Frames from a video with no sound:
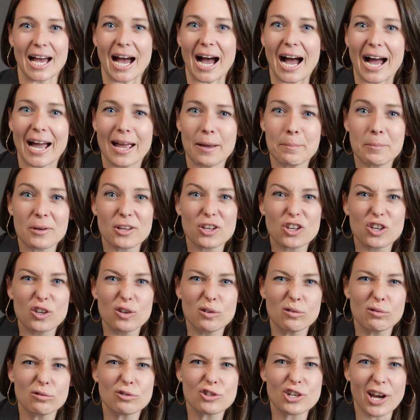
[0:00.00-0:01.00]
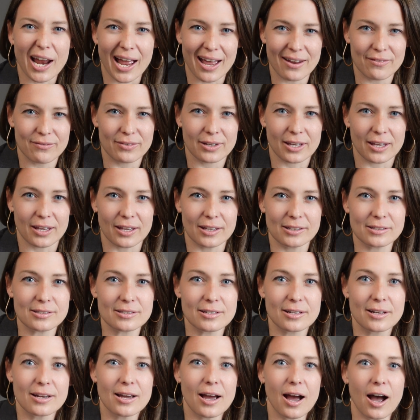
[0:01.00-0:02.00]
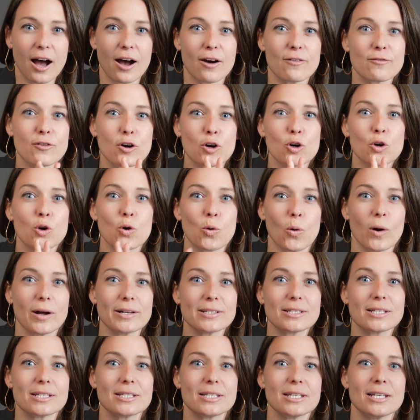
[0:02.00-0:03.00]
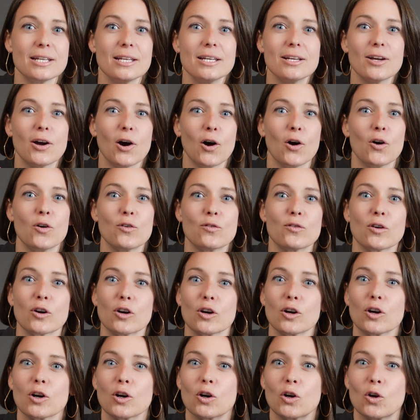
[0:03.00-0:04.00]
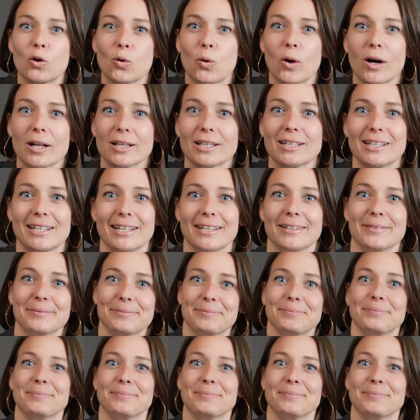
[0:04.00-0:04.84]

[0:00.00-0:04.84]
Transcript: I am a huge advocate of quantity over quality.